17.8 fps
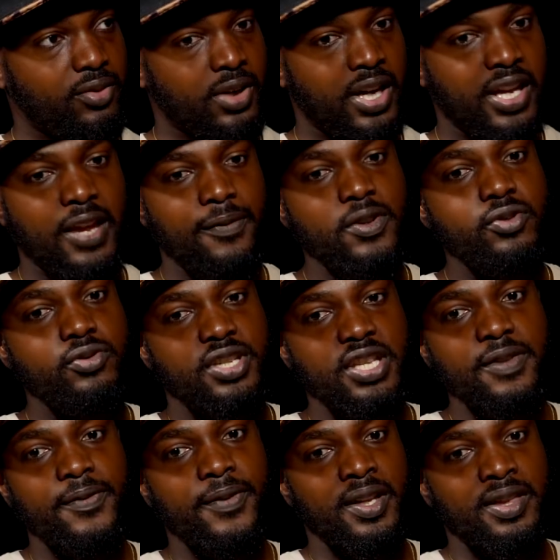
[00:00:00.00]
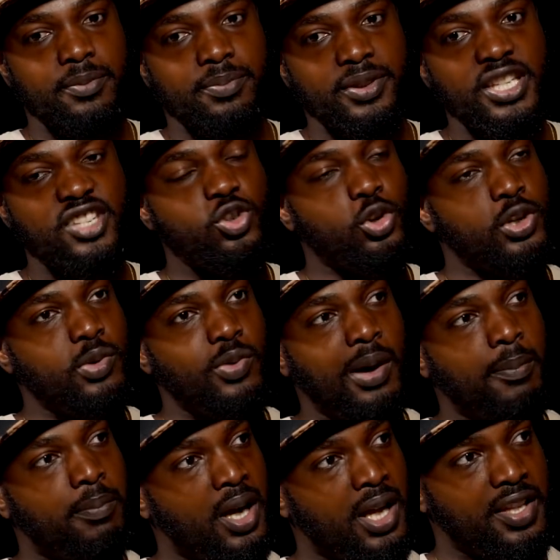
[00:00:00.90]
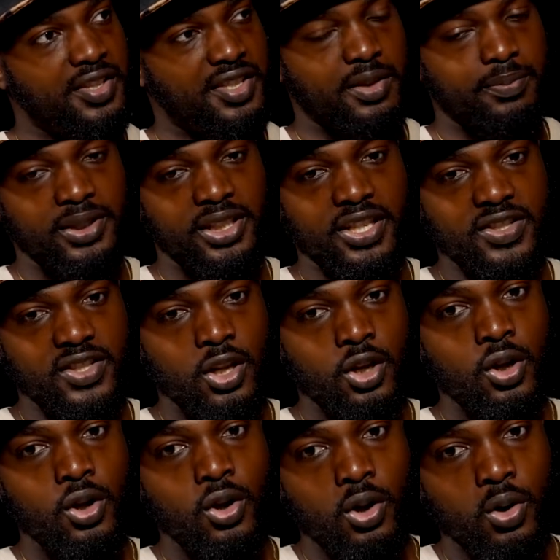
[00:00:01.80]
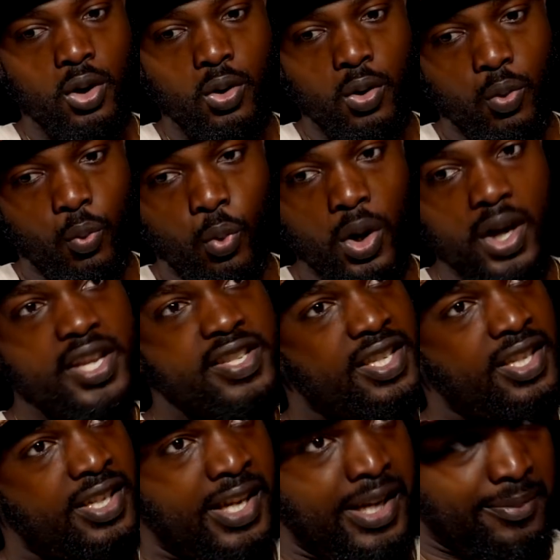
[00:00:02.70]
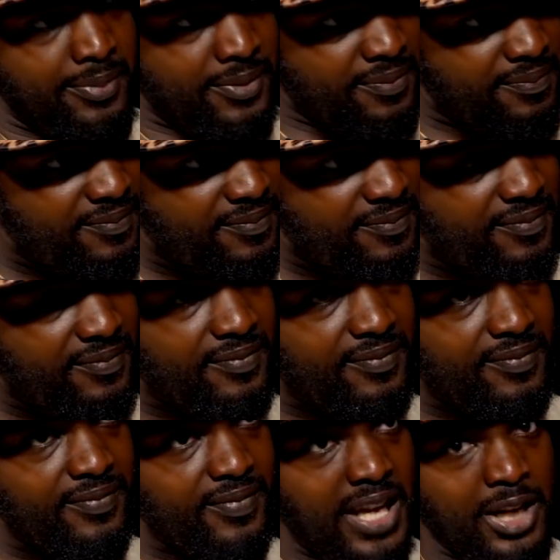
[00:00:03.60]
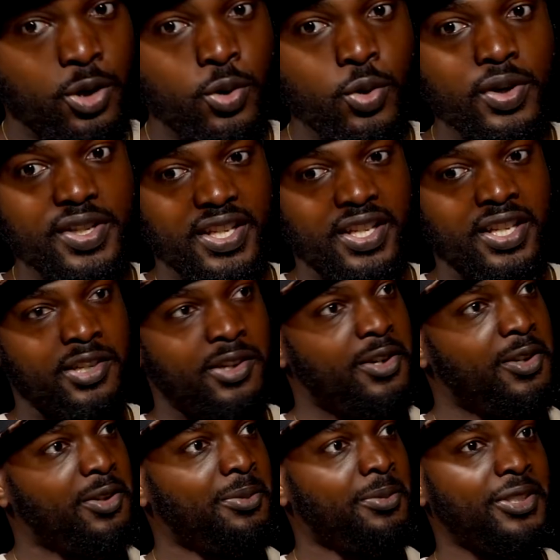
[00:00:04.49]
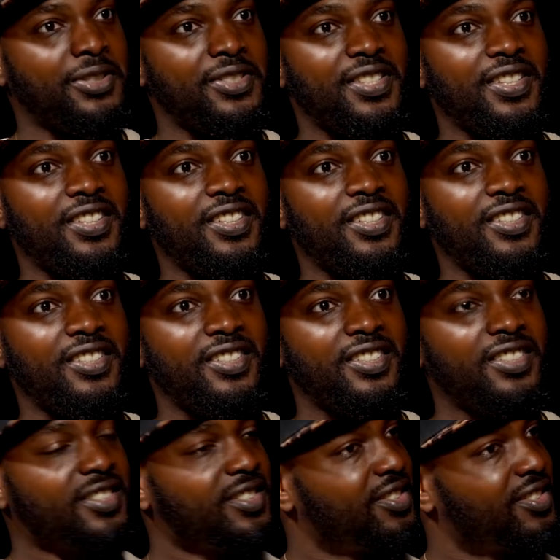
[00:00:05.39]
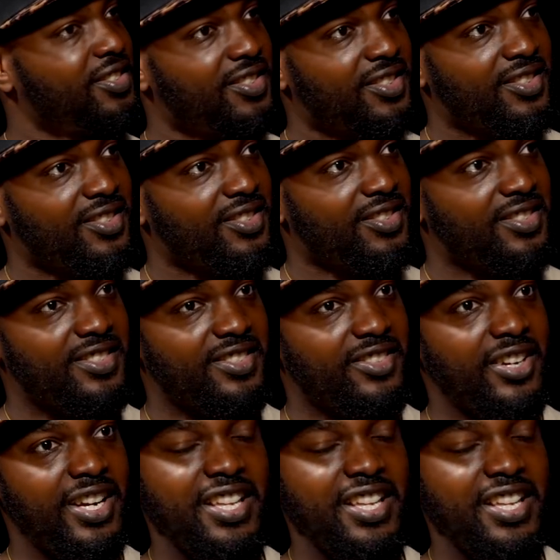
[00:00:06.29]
right? If you defund the police or you abolish the police, what is going to happen? And who is it going to hurt the most? Hmm. It's